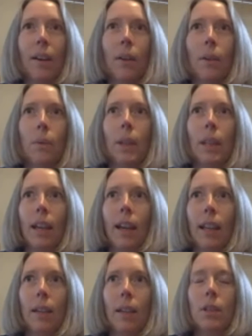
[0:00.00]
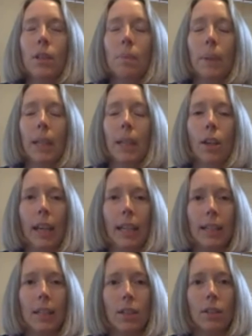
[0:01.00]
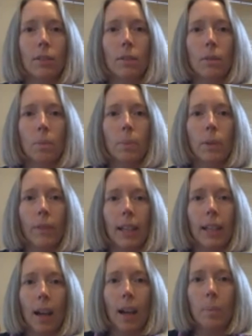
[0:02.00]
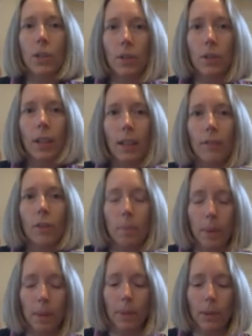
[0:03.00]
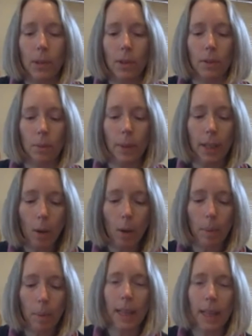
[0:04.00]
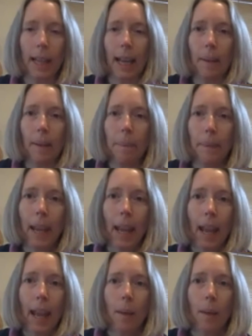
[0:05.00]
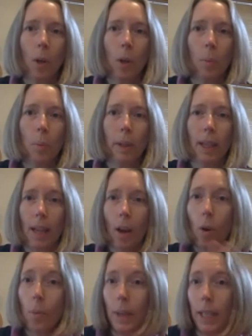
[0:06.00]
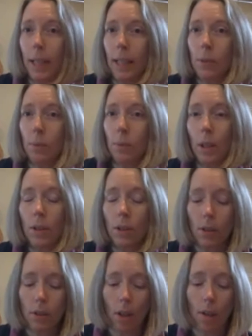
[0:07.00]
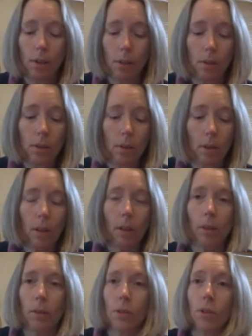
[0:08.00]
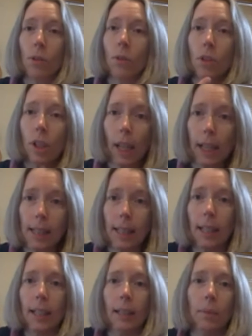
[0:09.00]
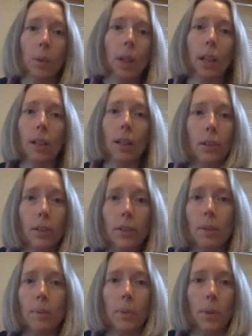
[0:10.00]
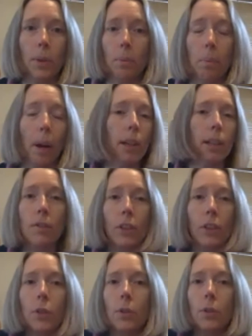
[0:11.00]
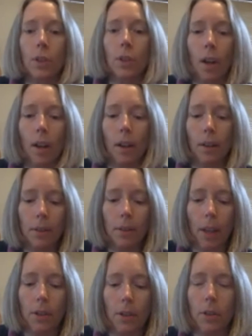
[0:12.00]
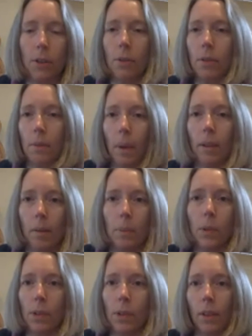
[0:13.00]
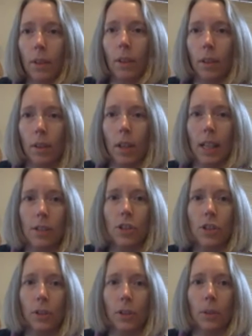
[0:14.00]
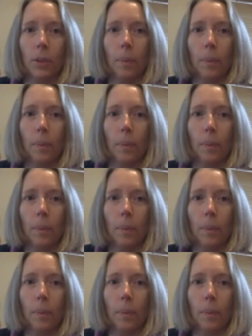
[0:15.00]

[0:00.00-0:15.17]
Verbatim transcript: we thought it would just be great to provide an opportunity for people to reincorporate that and we're hoping, hoping in these rehearsals also to include socializing. We're going to learn some new parts for new songs and just do some other musical learning too.